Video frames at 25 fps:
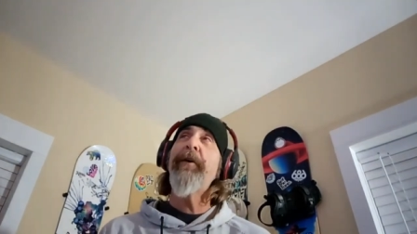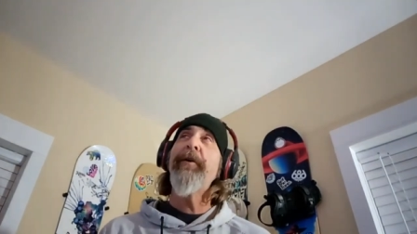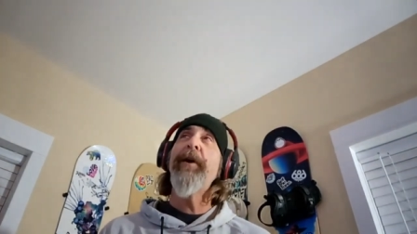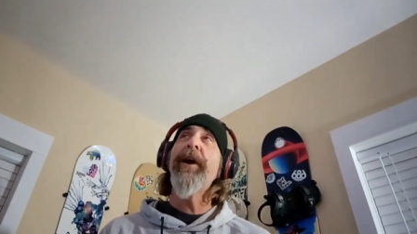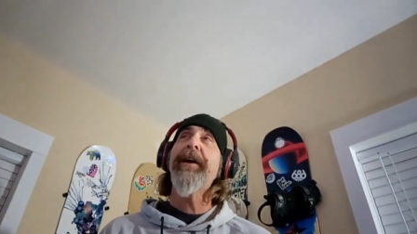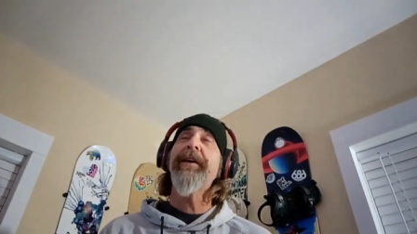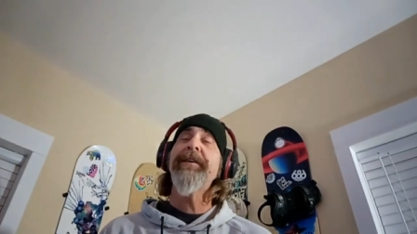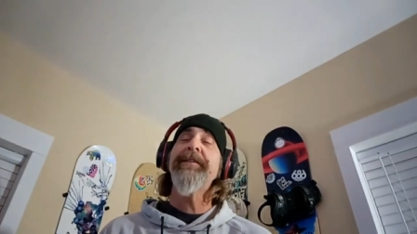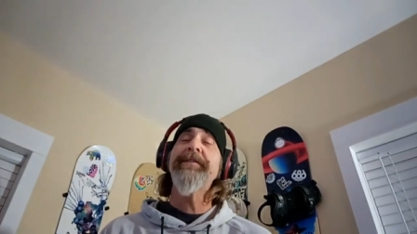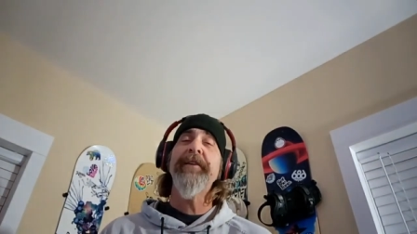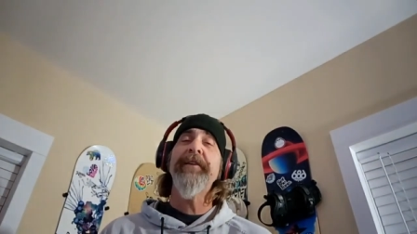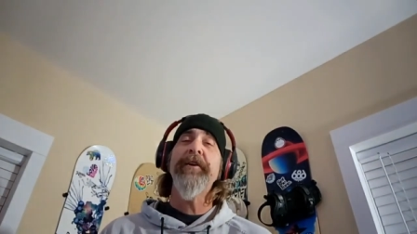
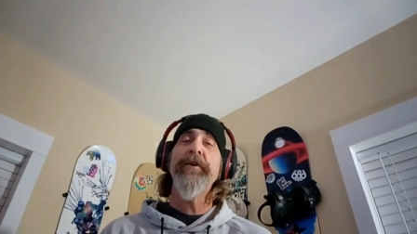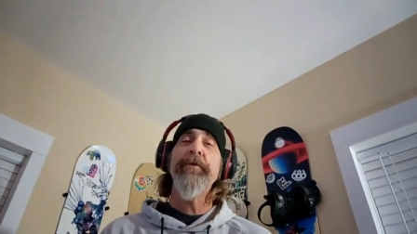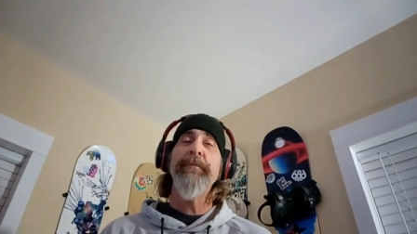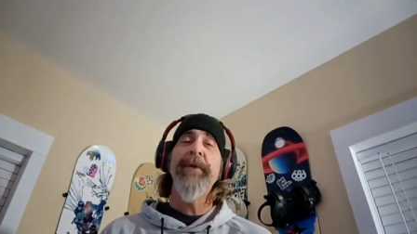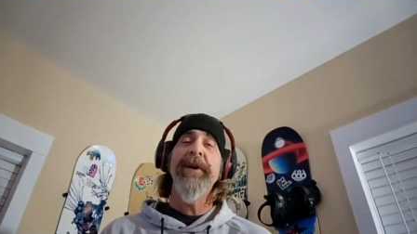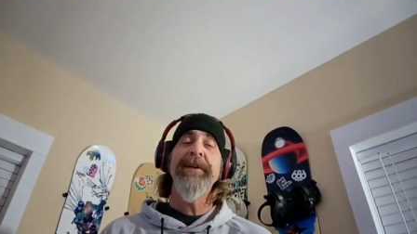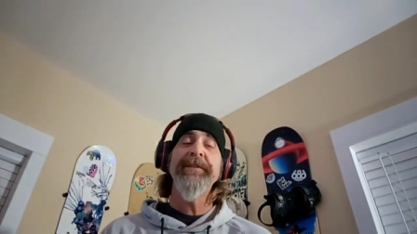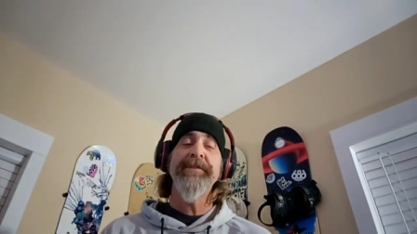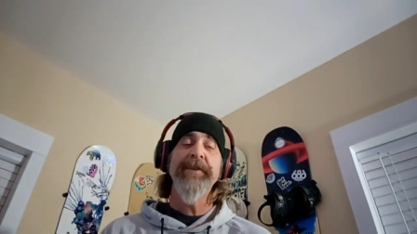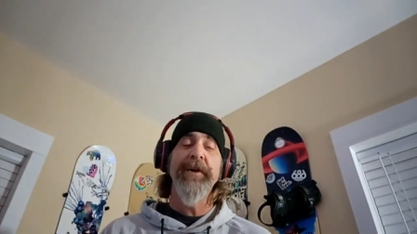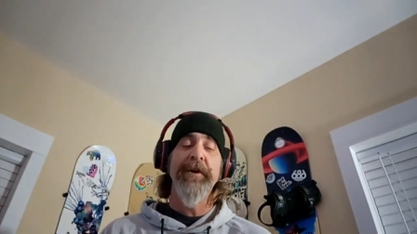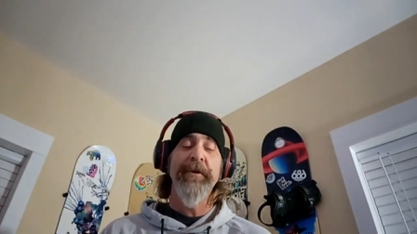how I
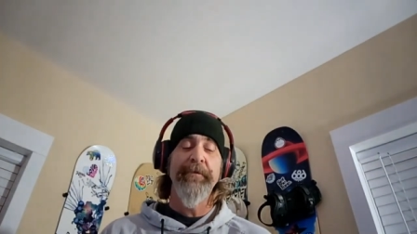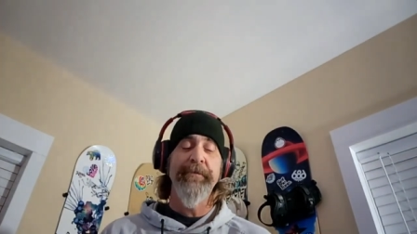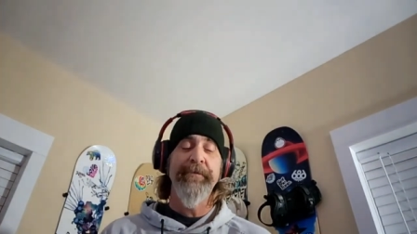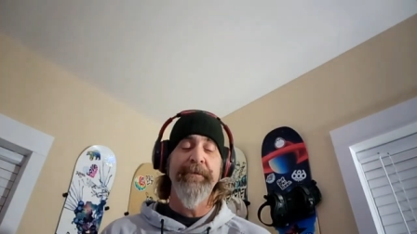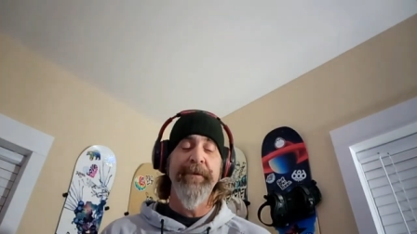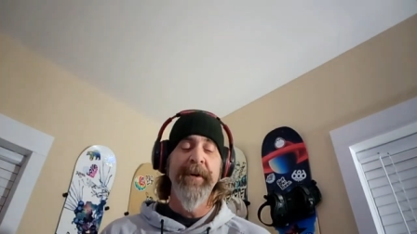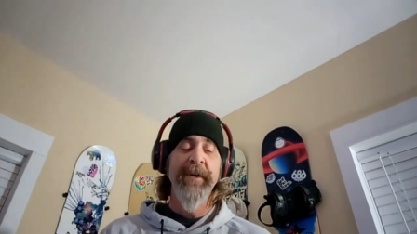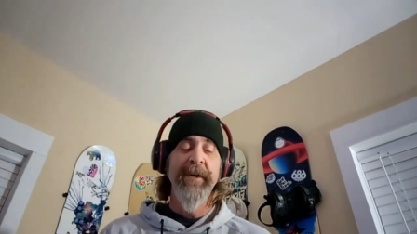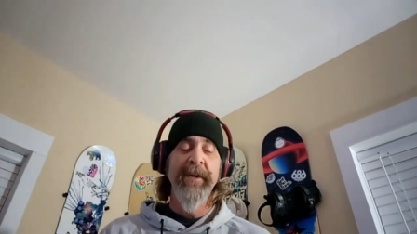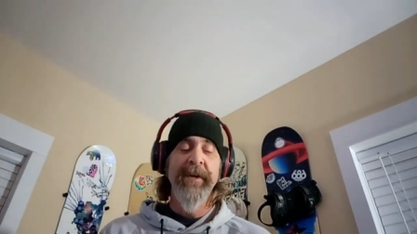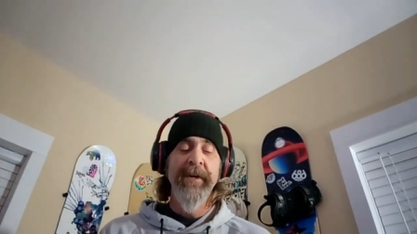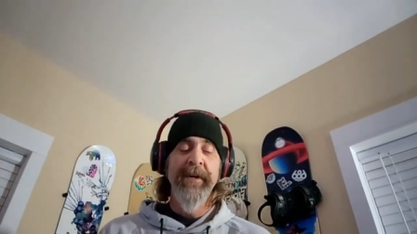consider
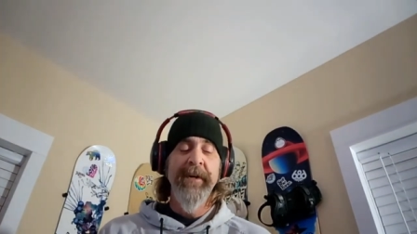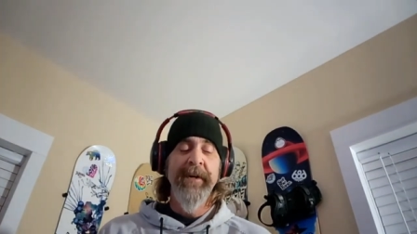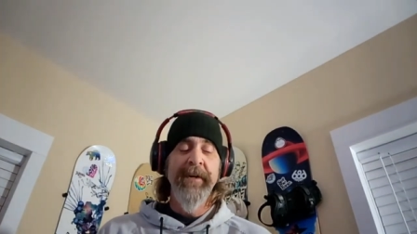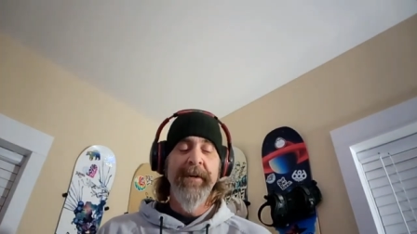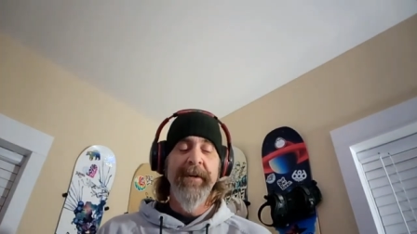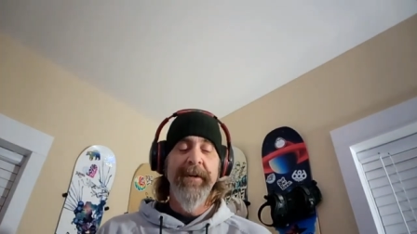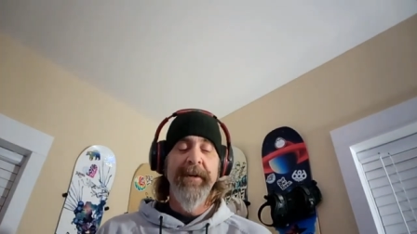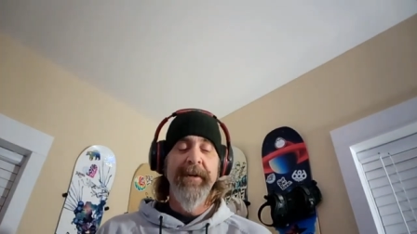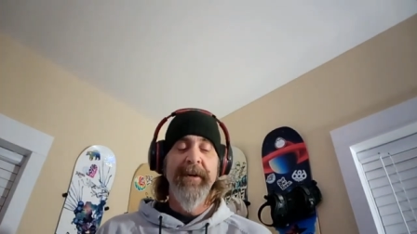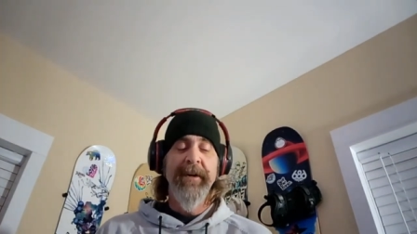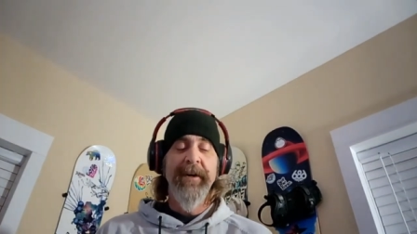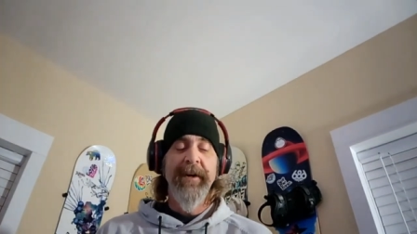myself
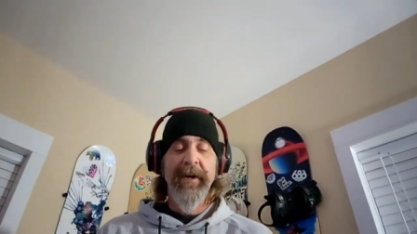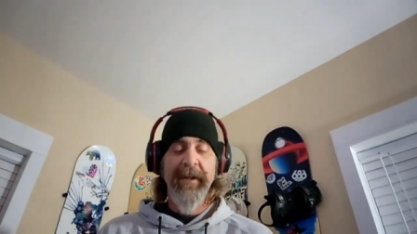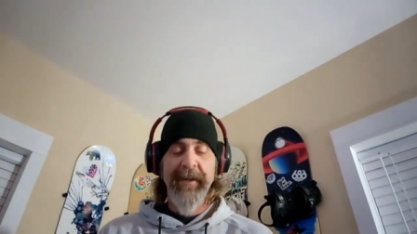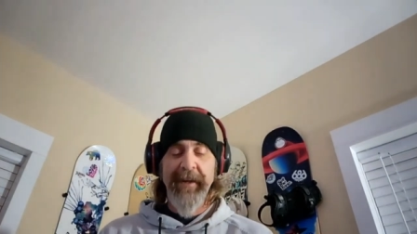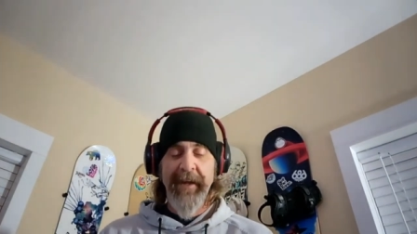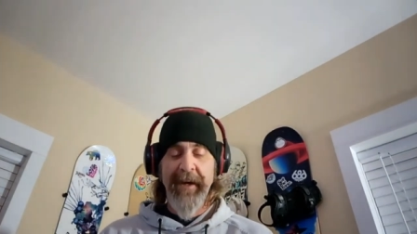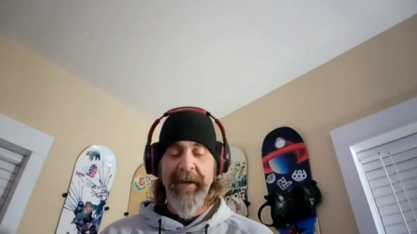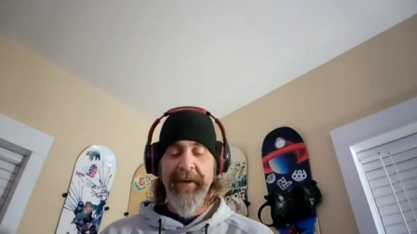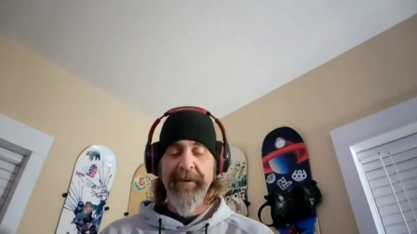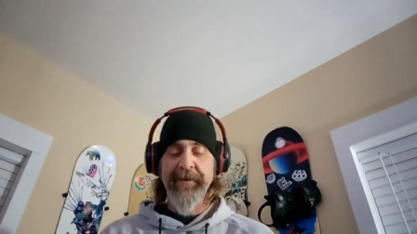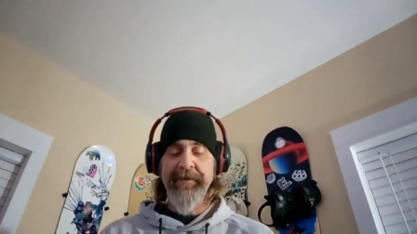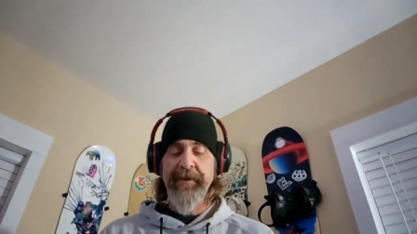
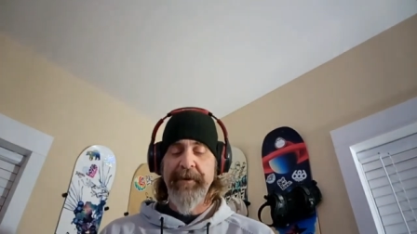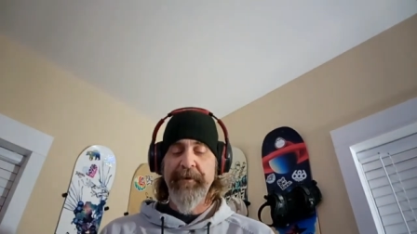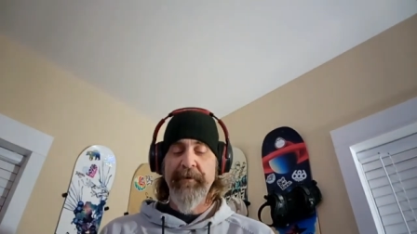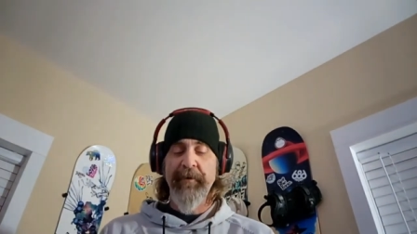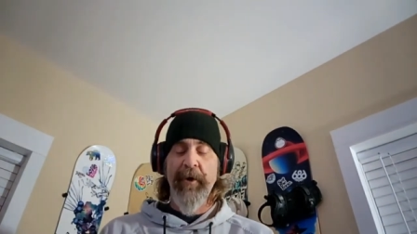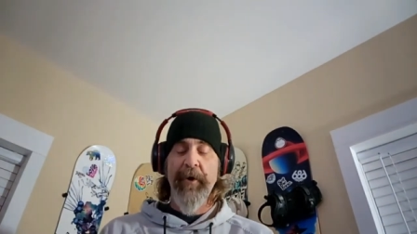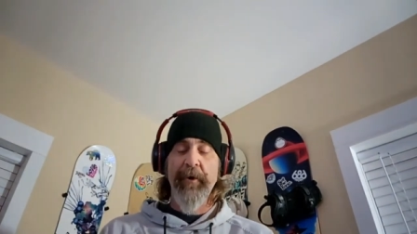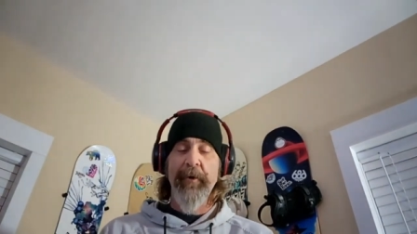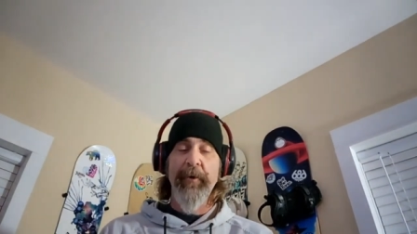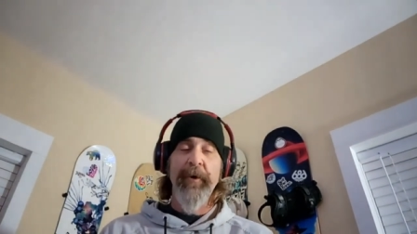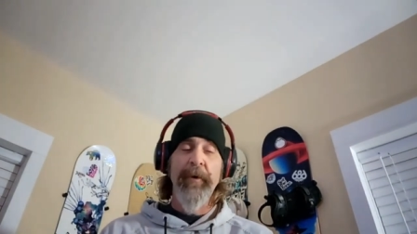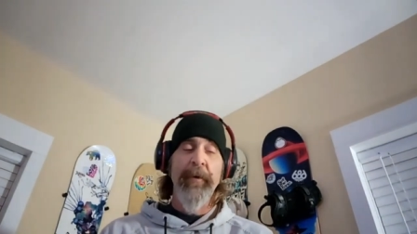a
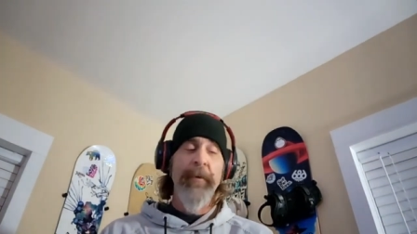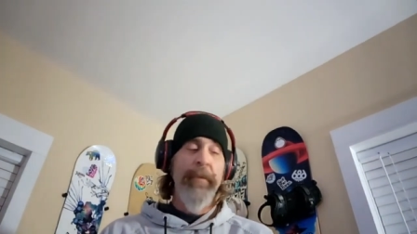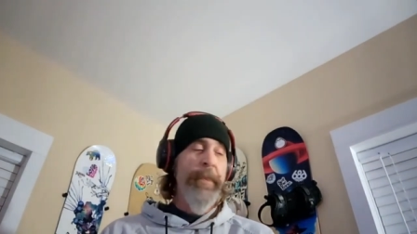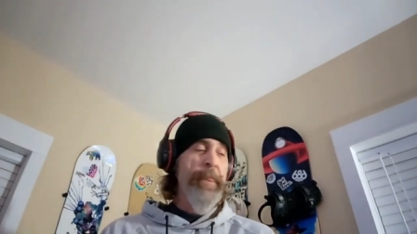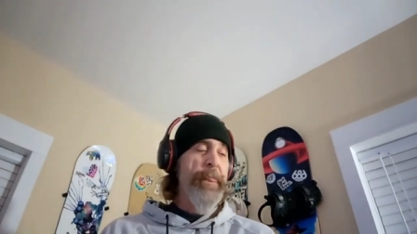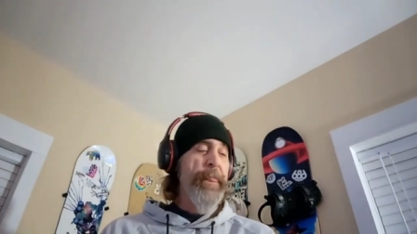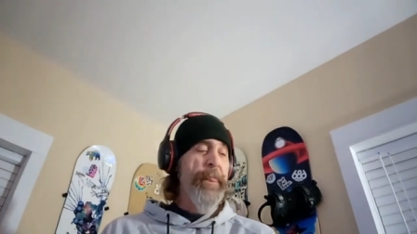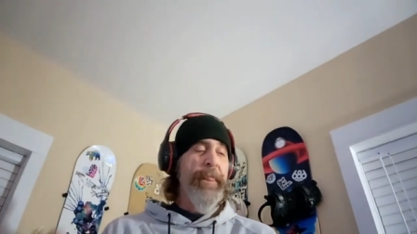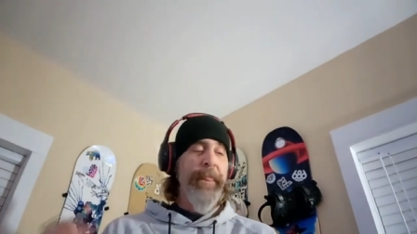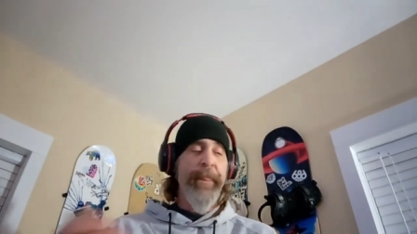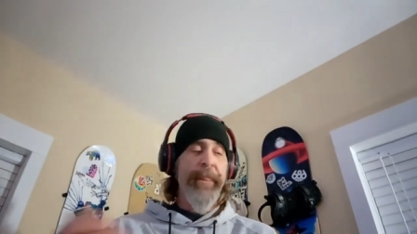legacy grower.